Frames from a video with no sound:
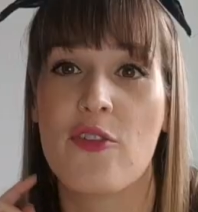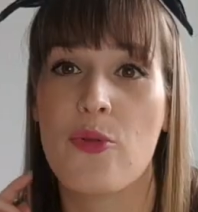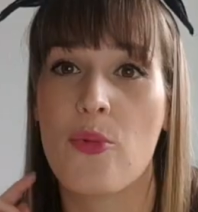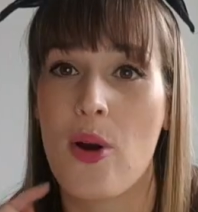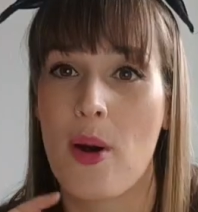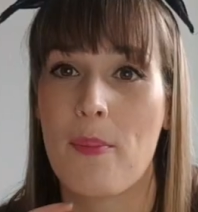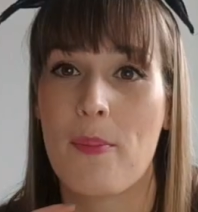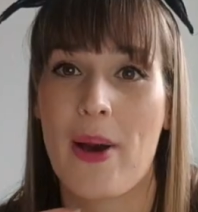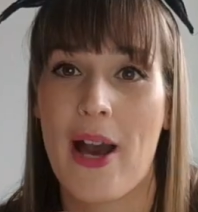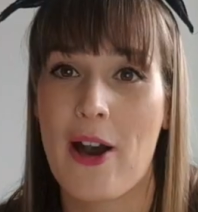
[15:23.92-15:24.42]

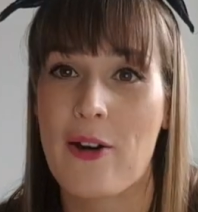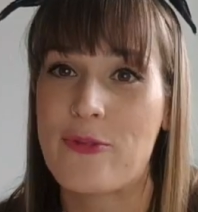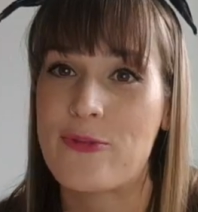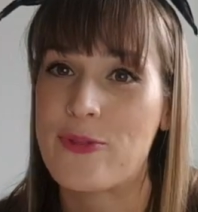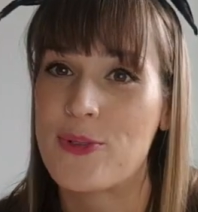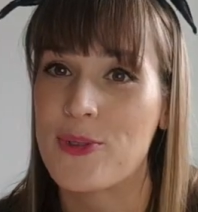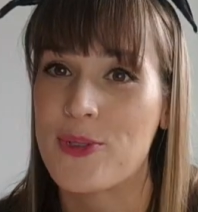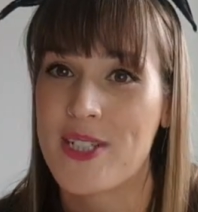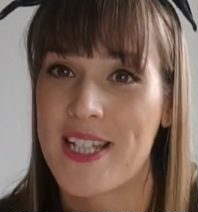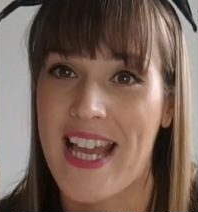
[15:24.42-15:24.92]

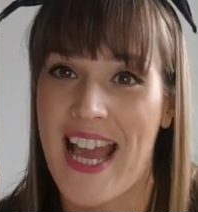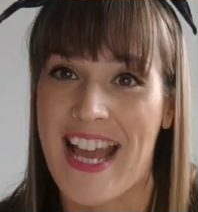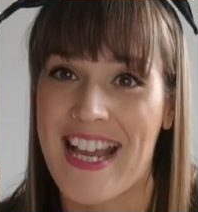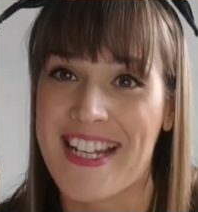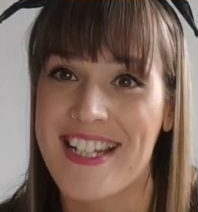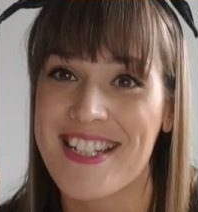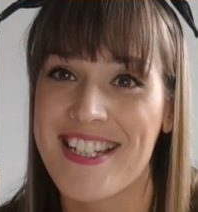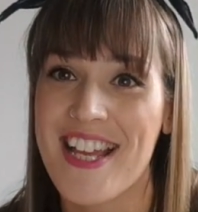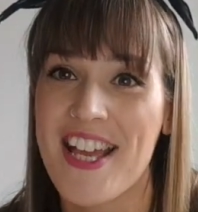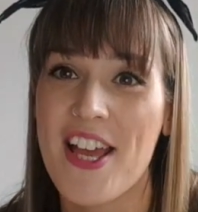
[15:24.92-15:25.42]

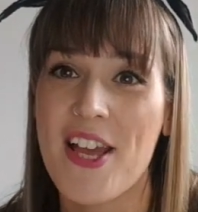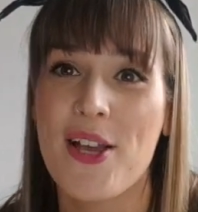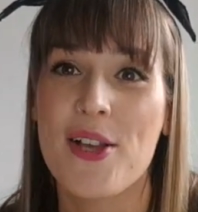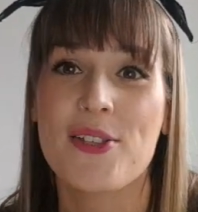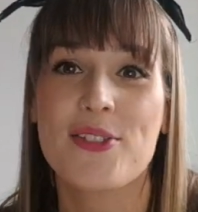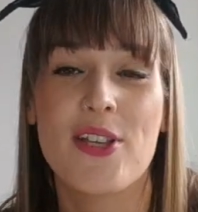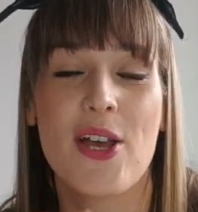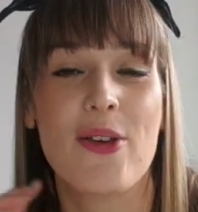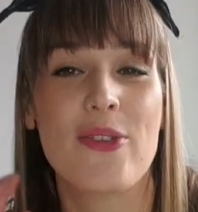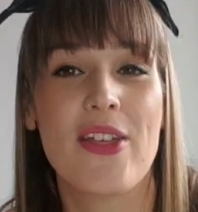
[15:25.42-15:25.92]
£1.48.
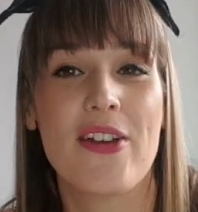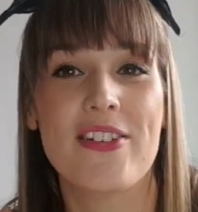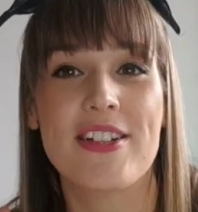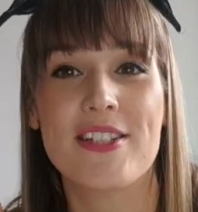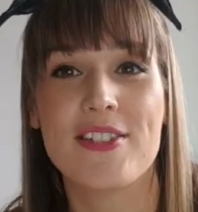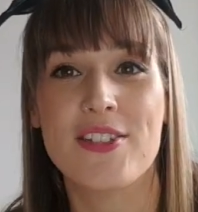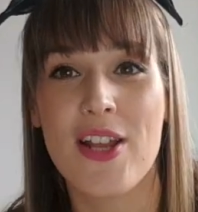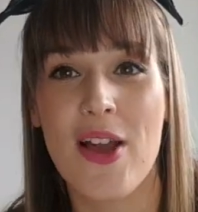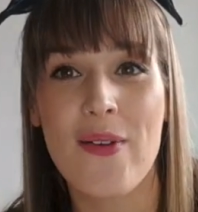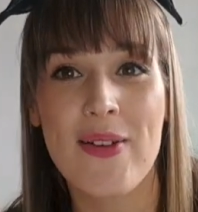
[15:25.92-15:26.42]
So there
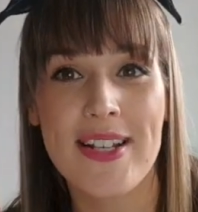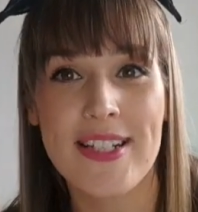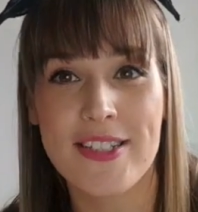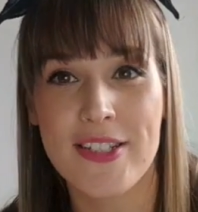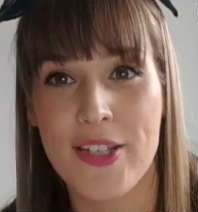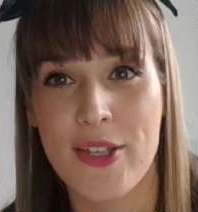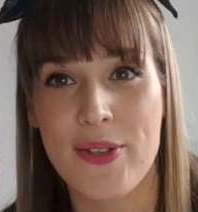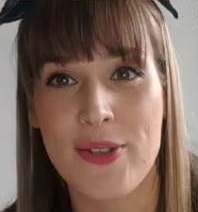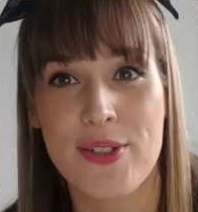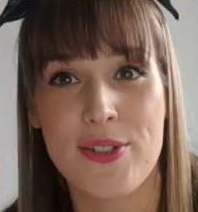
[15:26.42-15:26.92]
is no
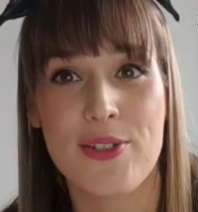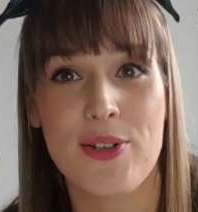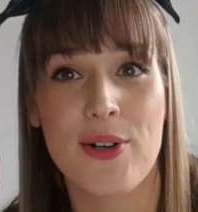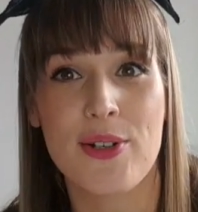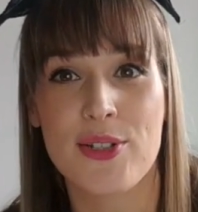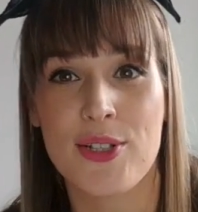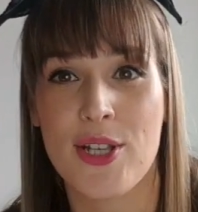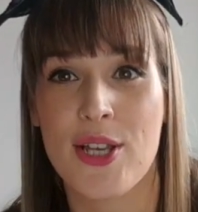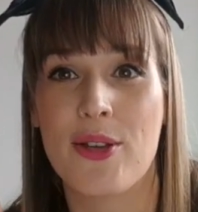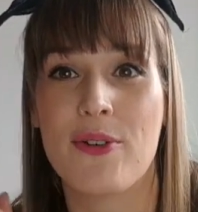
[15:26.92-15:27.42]
excuse
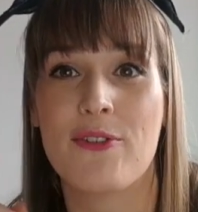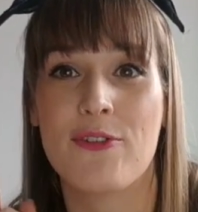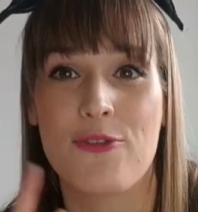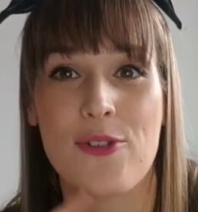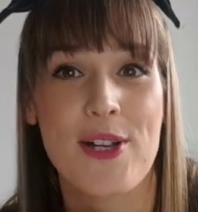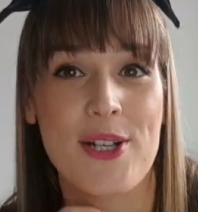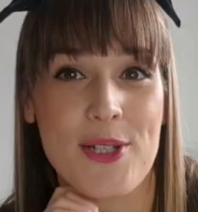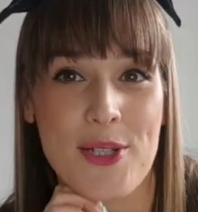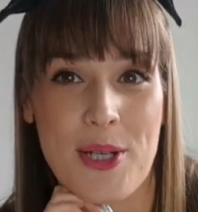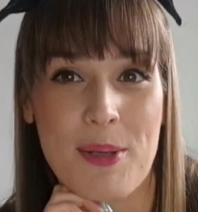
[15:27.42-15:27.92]
not to
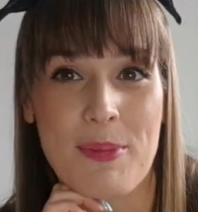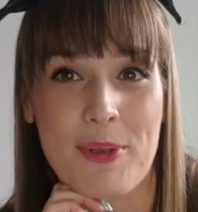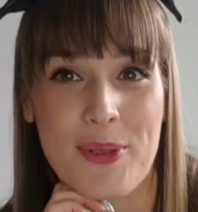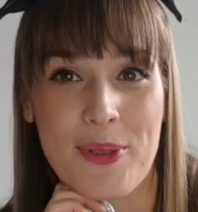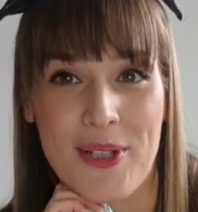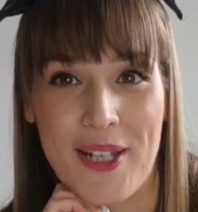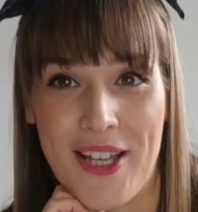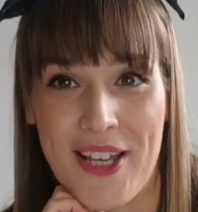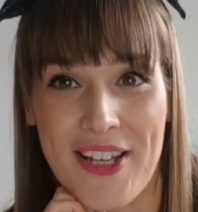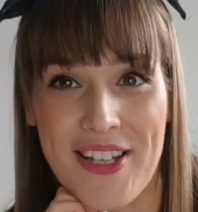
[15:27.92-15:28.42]
French up
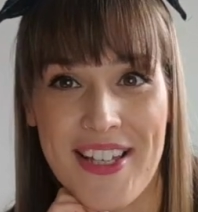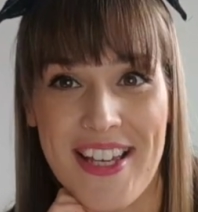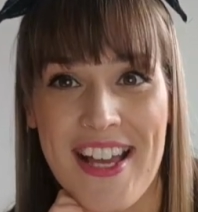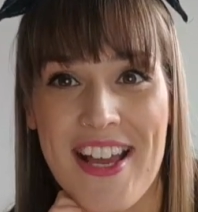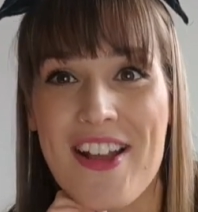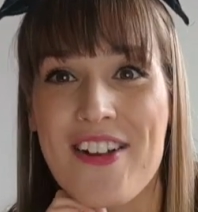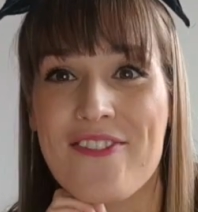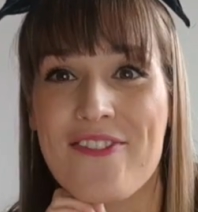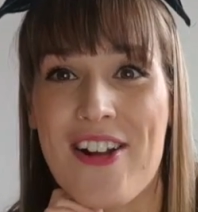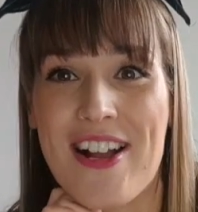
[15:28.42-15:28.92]
your look,
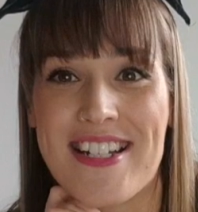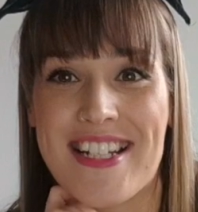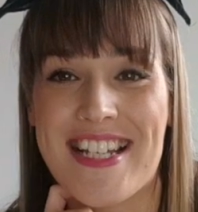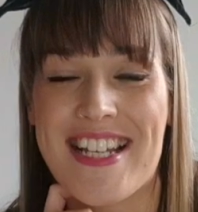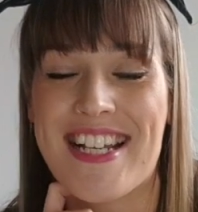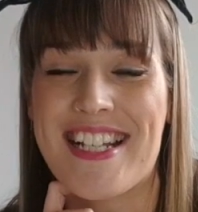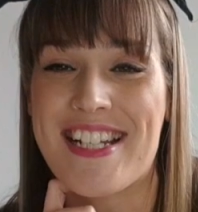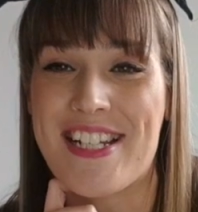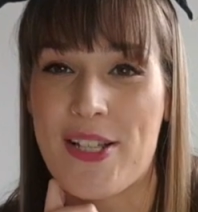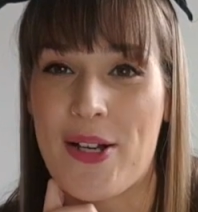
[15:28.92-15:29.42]
ready
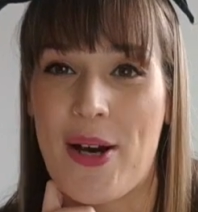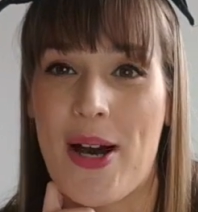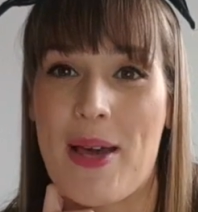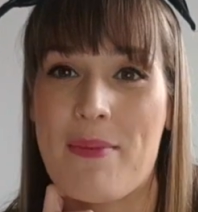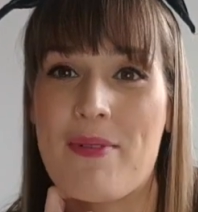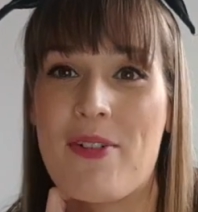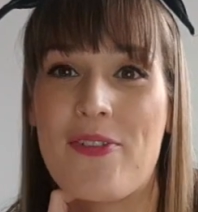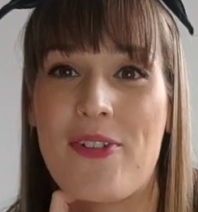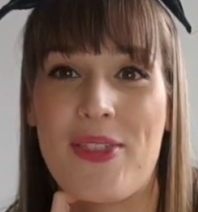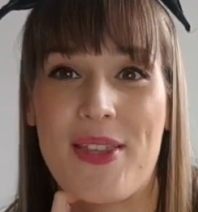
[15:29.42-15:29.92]
in
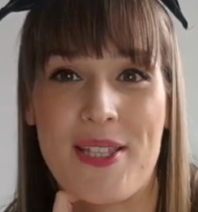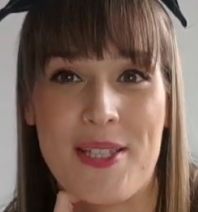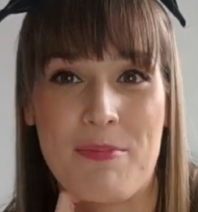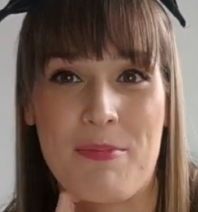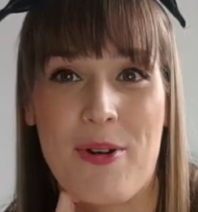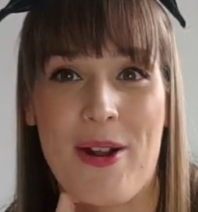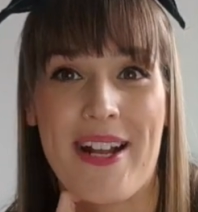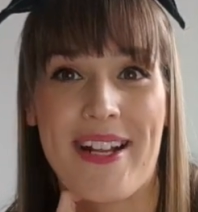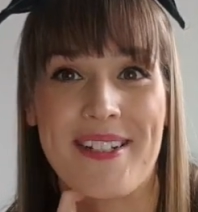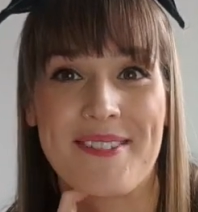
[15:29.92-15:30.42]
time for the
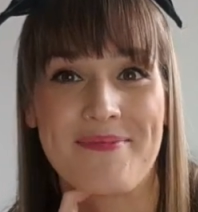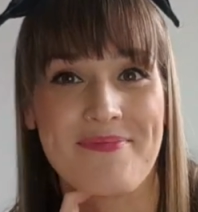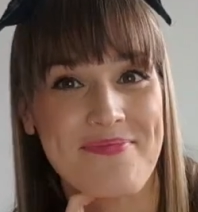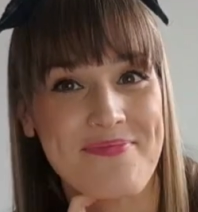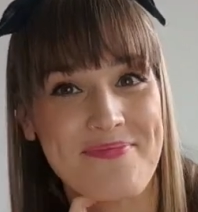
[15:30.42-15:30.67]
spring.